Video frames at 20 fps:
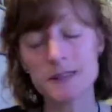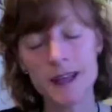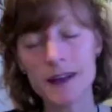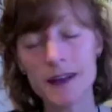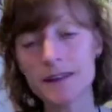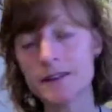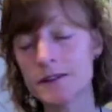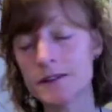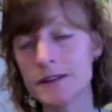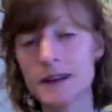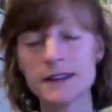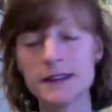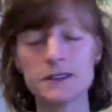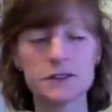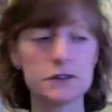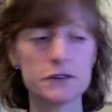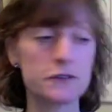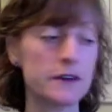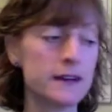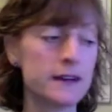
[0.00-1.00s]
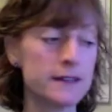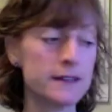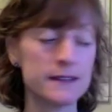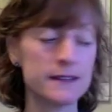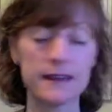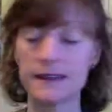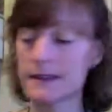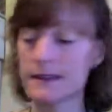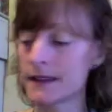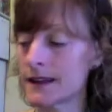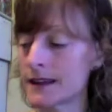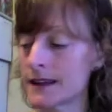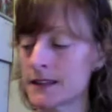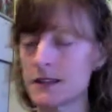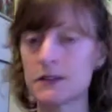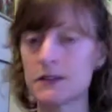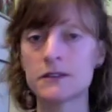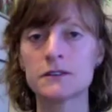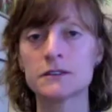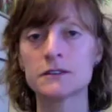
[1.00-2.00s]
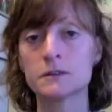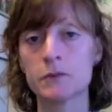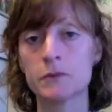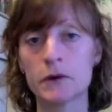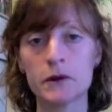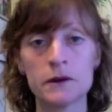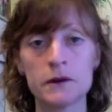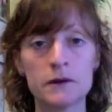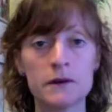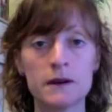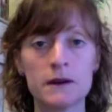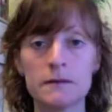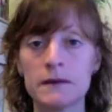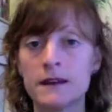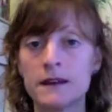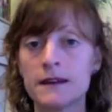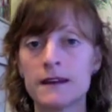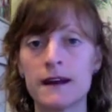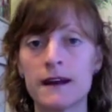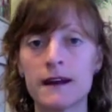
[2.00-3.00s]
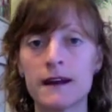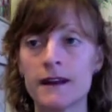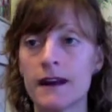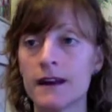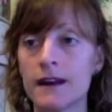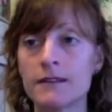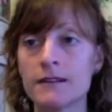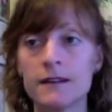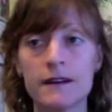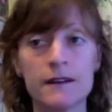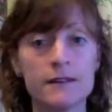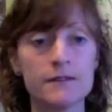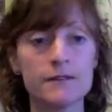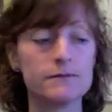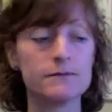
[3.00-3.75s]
Yeah, they're nice, they're great, they continue to support you. I mean, I love,